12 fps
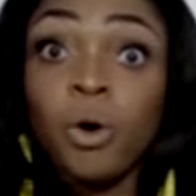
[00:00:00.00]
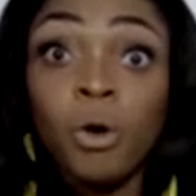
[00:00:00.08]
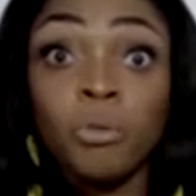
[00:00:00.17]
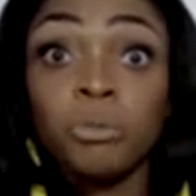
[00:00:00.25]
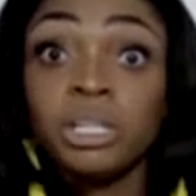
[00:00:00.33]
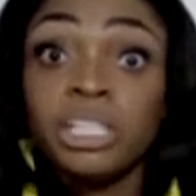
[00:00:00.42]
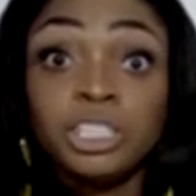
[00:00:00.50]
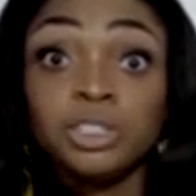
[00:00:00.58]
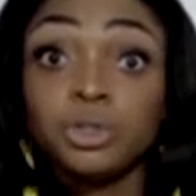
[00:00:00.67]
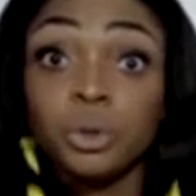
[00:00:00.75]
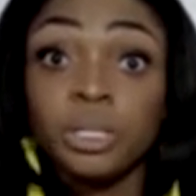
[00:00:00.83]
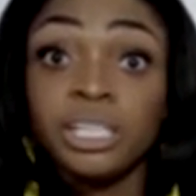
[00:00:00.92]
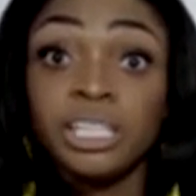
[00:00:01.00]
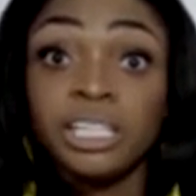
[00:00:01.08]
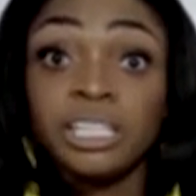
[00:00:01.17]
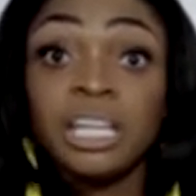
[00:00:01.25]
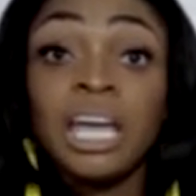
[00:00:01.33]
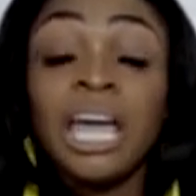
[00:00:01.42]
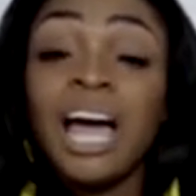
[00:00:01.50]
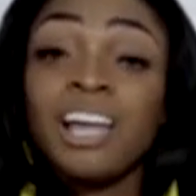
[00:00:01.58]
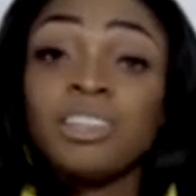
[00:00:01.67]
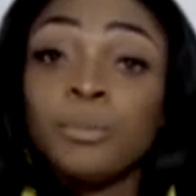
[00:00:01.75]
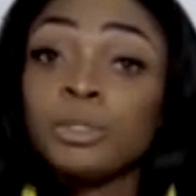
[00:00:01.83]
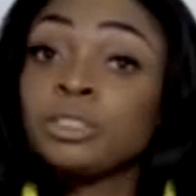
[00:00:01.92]
all really enjoyed it.
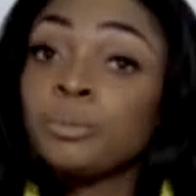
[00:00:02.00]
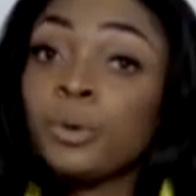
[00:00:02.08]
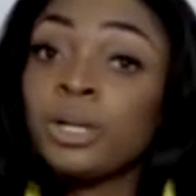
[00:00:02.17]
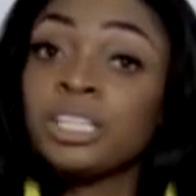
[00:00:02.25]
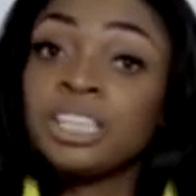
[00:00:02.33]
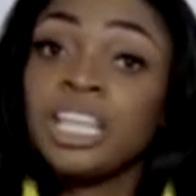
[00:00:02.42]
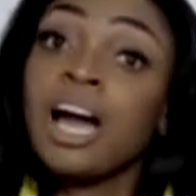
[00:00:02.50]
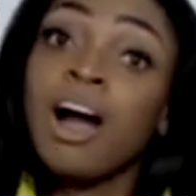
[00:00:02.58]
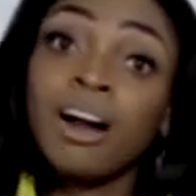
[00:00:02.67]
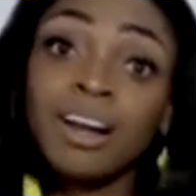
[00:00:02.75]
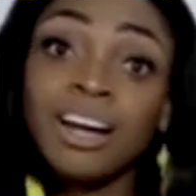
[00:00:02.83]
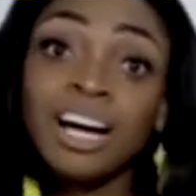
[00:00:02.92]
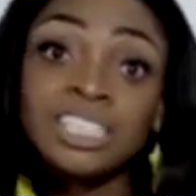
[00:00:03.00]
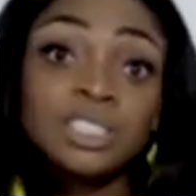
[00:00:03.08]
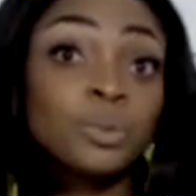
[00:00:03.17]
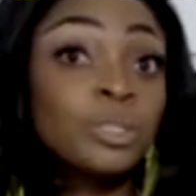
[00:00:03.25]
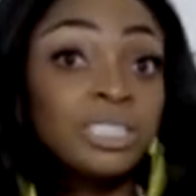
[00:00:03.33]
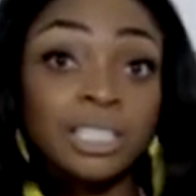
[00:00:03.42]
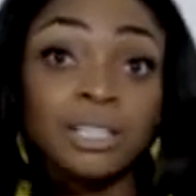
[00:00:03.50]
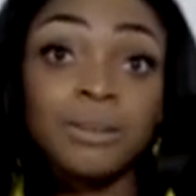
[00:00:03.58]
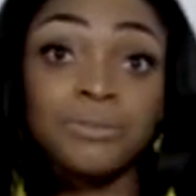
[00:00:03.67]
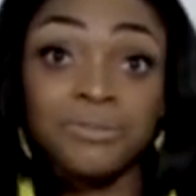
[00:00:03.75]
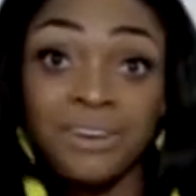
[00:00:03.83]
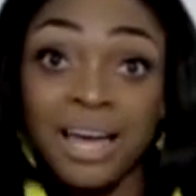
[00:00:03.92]
And the most important thing, our guts were still
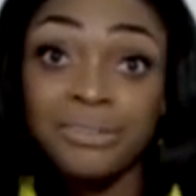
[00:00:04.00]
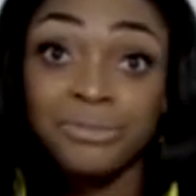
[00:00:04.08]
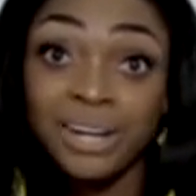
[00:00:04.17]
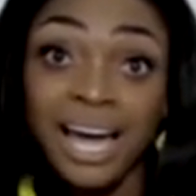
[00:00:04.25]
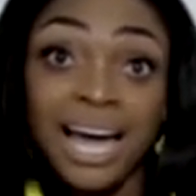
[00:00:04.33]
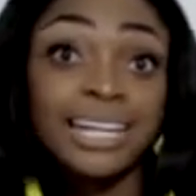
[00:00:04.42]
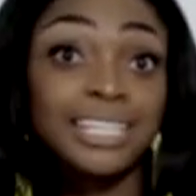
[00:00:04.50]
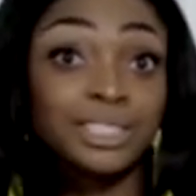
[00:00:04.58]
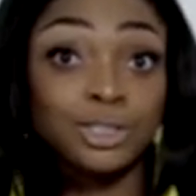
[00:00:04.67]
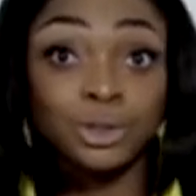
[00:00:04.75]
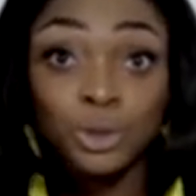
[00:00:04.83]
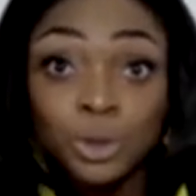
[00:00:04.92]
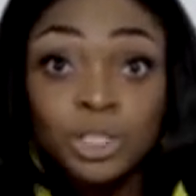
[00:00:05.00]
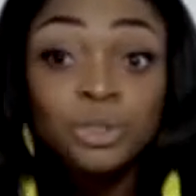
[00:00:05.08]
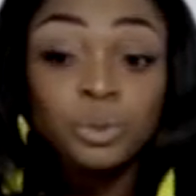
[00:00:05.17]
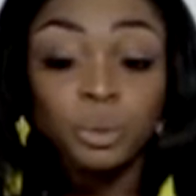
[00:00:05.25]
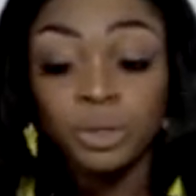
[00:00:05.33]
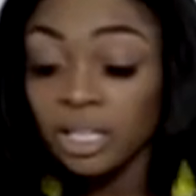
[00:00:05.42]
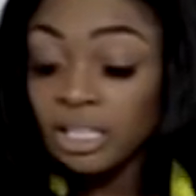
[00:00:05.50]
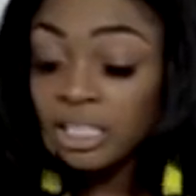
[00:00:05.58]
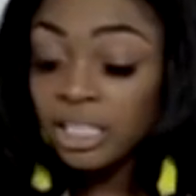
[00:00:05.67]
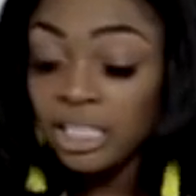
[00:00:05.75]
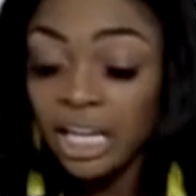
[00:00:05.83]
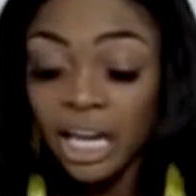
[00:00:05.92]
on flat. As soon as we were done
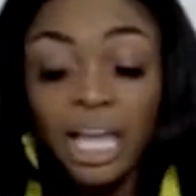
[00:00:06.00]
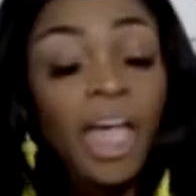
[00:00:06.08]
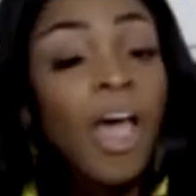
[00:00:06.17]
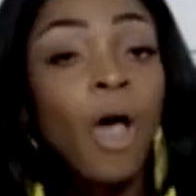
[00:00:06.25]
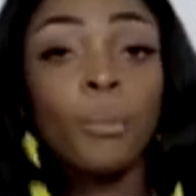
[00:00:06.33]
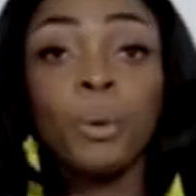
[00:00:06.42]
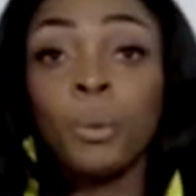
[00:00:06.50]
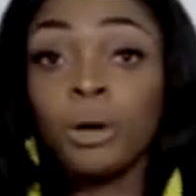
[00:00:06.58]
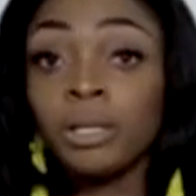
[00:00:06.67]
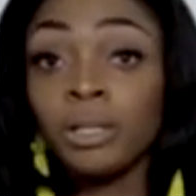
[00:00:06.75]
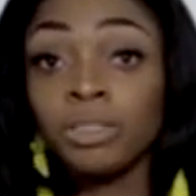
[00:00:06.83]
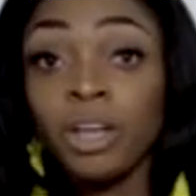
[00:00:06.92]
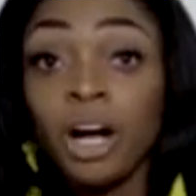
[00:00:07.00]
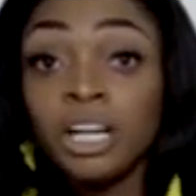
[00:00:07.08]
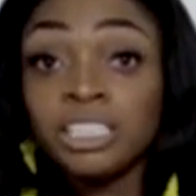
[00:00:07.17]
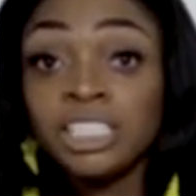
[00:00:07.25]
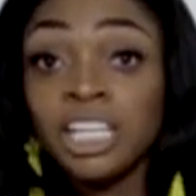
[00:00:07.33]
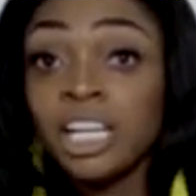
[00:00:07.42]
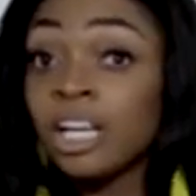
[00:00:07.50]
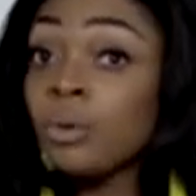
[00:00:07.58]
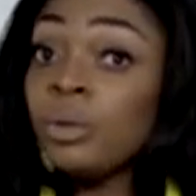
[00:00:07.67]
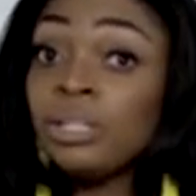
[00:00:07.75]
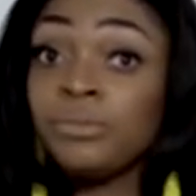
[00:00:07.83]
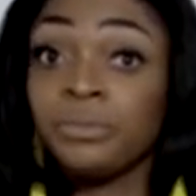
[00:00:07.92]
eating, we weren't lethargic,
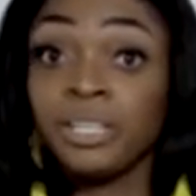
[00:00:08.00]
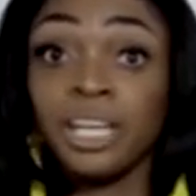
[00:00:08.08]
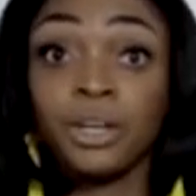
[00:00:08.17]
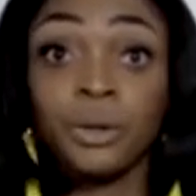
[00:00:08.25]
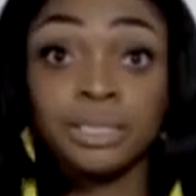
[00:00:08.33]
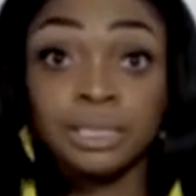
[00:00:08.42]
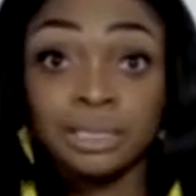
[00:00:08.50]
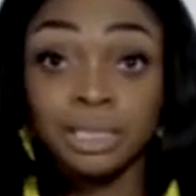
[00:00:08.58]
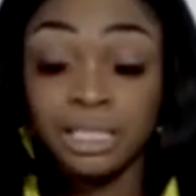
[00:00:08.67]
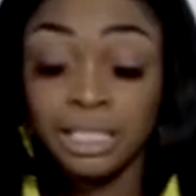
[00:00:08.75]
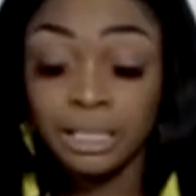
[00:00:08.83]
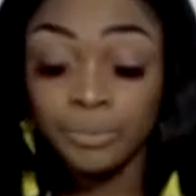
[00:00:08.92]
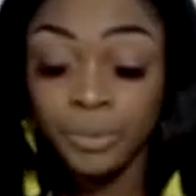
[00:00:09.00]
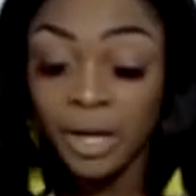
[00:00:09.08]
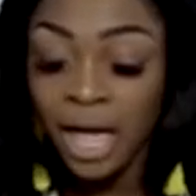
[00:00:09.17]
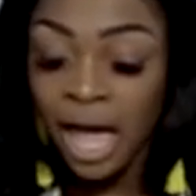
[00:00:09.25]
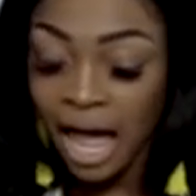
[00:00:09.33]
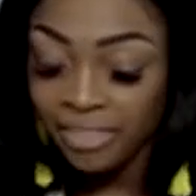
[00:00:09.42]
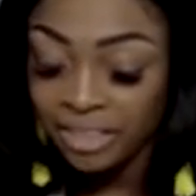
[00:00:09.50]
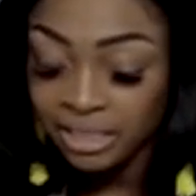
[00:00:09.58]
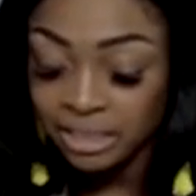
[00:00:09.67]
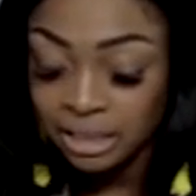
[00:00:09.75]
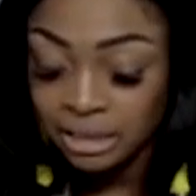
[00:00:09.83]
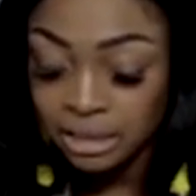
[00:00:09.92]
we didn't feel like going to sleep. And
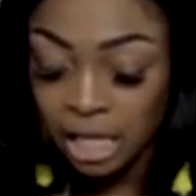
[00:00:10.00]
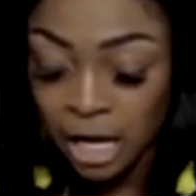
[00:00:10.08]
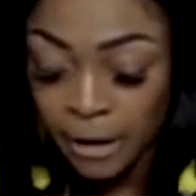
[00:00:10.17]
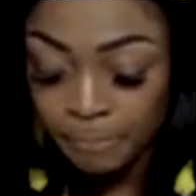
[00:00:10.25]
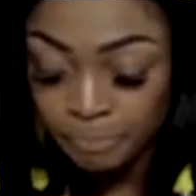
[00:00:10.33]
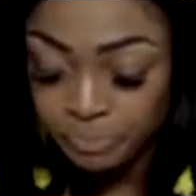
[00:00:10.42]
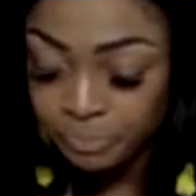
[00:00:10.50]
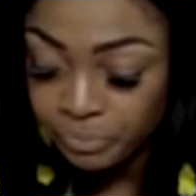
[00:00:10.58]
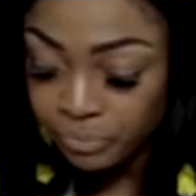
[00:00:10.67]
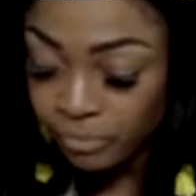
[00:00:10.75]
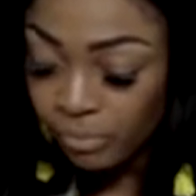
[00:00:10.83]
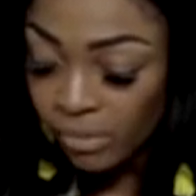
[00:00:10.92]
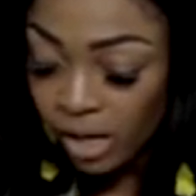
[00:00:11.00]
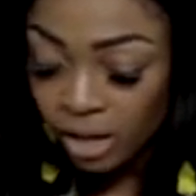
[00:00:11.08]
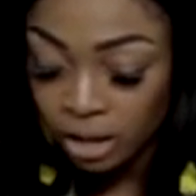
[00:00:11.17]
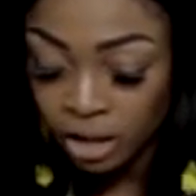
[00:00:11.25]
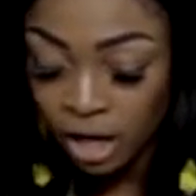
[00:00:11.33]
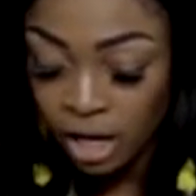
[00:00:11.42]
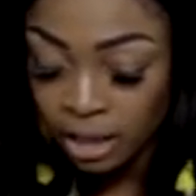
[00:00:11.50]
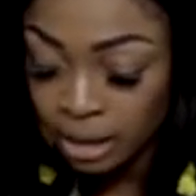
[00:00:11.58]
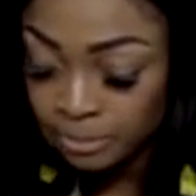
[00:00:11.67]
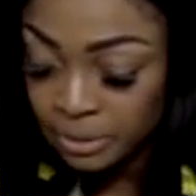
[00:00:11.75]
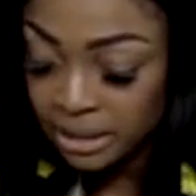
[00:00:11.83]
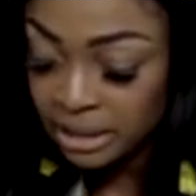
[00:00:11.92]
this is
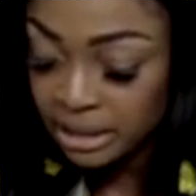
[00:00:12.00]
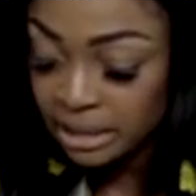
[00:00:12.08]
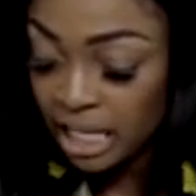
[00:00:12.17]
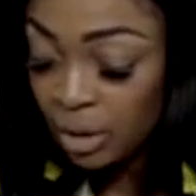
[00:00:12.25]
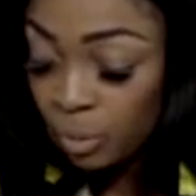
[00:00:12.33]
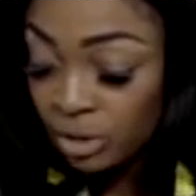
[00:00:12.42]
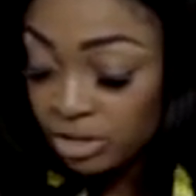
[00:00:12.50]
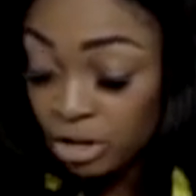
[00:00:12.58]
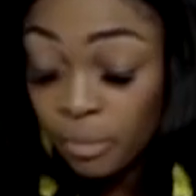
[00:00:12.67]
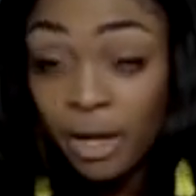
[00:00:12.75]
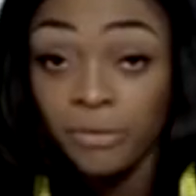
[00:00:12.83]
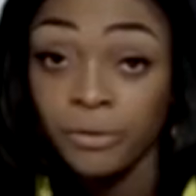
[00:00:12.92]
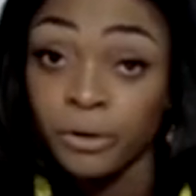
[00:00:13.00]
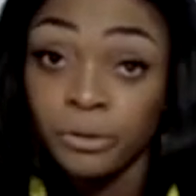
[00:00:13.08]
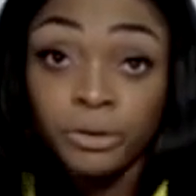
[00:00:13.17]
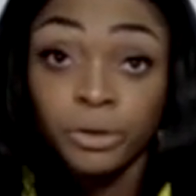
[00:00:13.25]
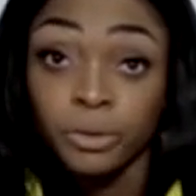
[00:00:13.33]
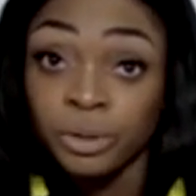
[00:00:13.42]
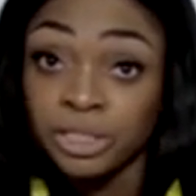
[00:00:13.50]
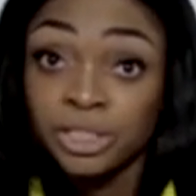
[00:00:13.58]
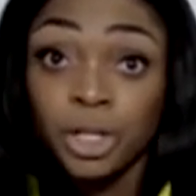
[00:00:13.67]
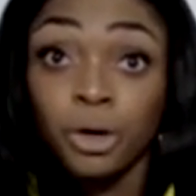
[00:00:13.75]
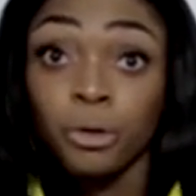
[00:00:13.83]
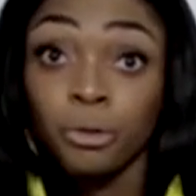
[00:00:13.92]
accompanied today with some eforiro, which
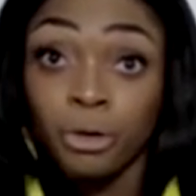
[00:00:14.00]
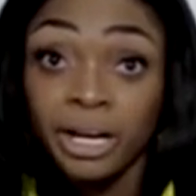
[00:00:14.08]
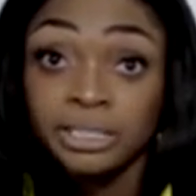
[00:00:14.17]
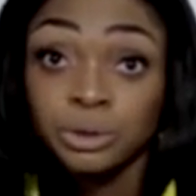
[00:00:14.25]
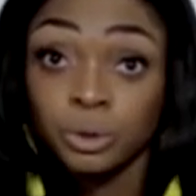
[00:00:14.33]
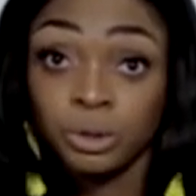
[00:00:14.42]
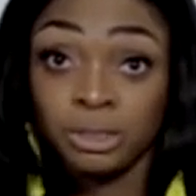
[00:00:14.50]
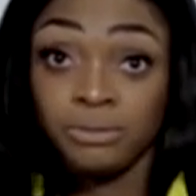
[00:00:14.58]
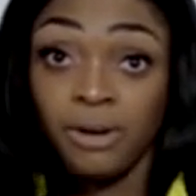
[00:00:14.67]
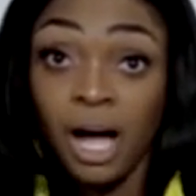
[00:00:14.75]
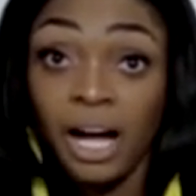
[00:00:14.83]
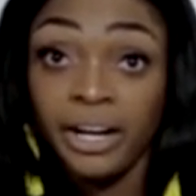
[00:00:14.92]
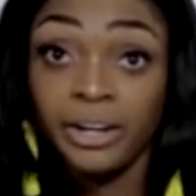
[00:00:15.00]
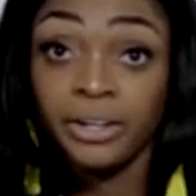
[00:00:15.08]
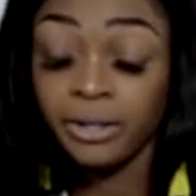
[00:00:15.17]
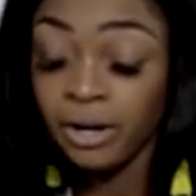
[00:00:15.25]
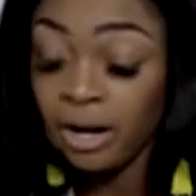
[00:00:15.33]
is a great source of iron